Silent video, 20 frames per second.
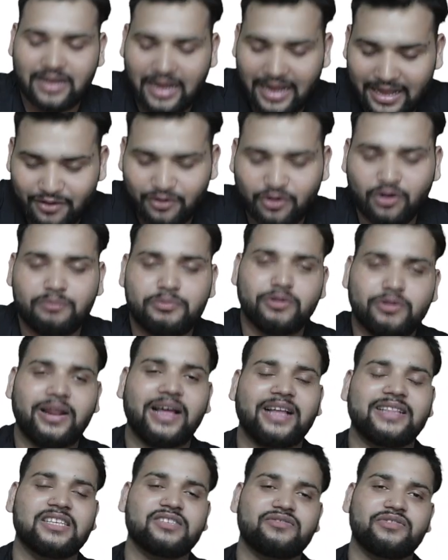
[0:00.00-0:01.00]
I hope you
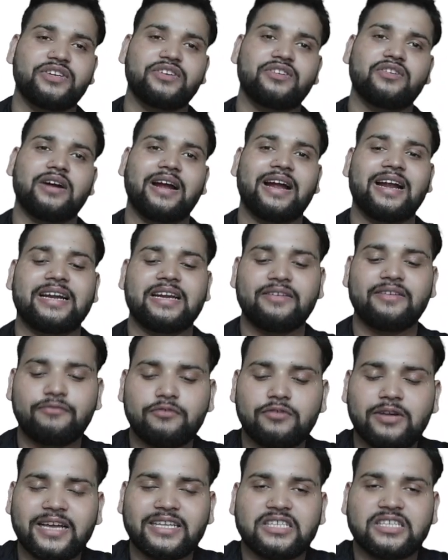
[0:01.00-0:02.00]
like this video and if
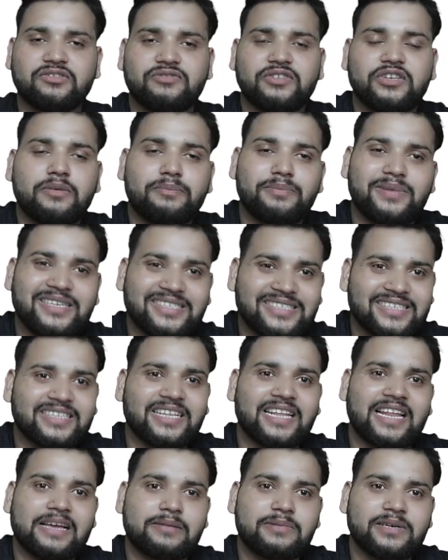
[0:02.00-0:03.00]
you like this video, please hit
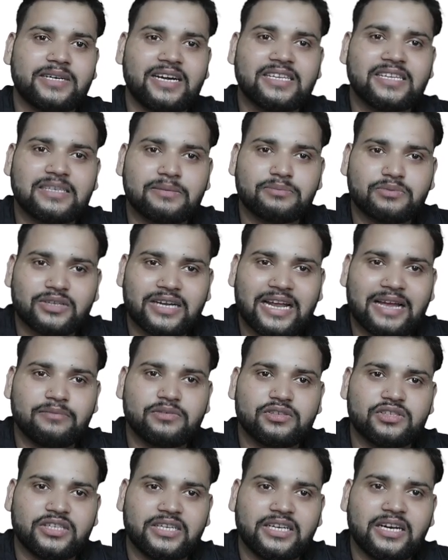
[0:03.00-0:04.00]
the like button and subscribe
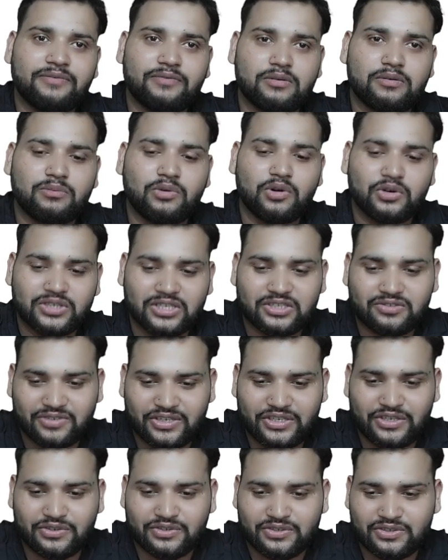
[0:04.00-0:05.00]
this channel for more such
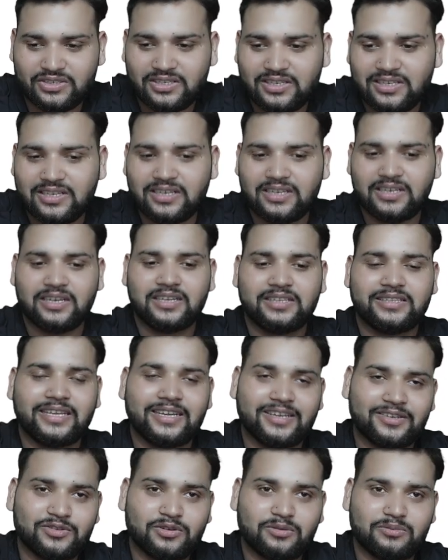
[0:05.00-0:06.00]
videos.
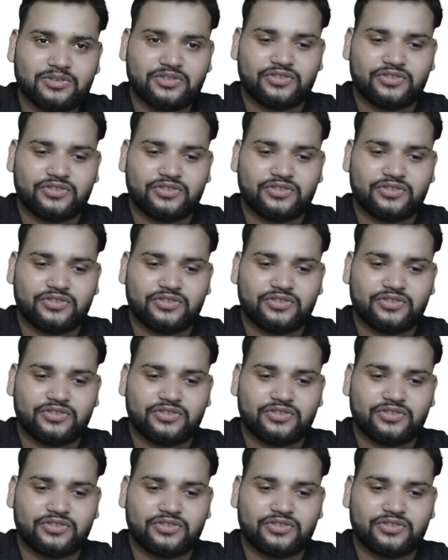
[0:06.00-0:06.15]
Thank you so